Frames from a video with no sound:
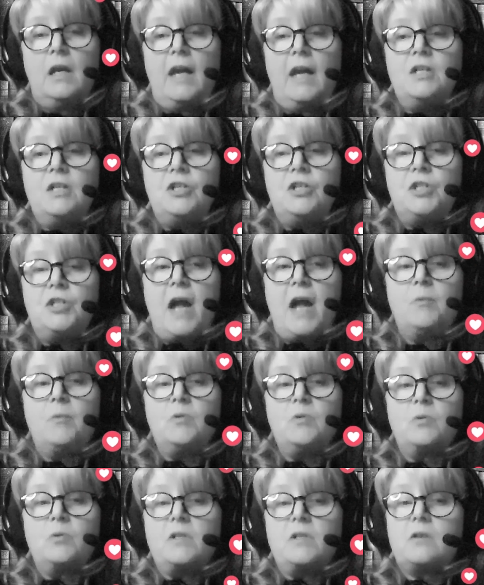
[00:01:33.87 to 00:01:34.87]
Each
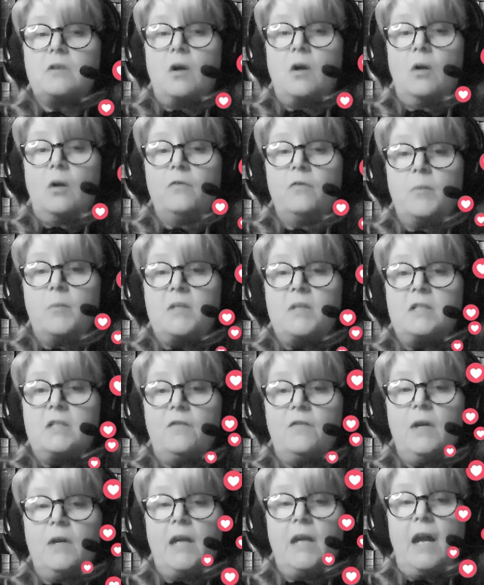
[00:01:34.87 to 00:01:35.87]
chapter is told from a
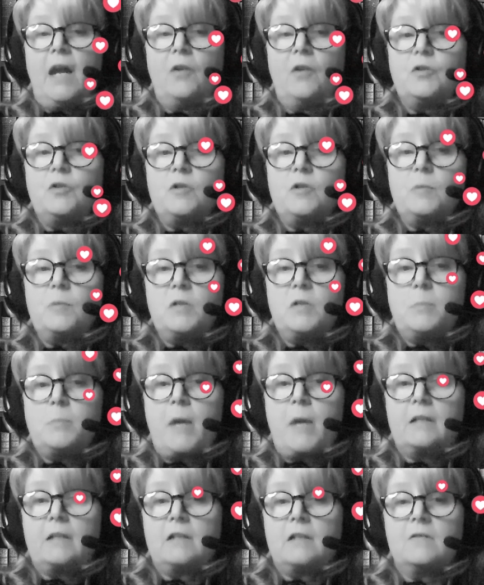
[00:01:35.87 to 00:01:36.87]
different character's
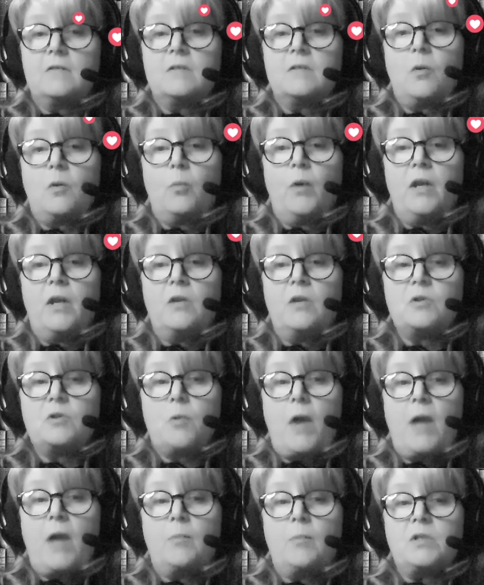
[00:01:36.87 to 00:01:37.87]
perspective so readers
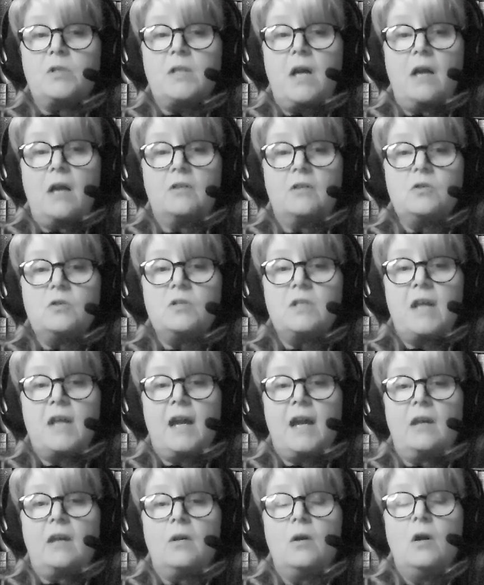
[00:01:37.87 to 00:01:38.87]
are able to
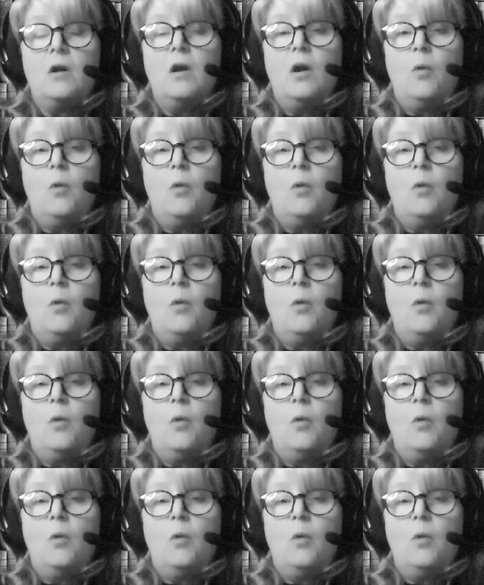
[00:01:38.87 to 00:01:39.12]
understand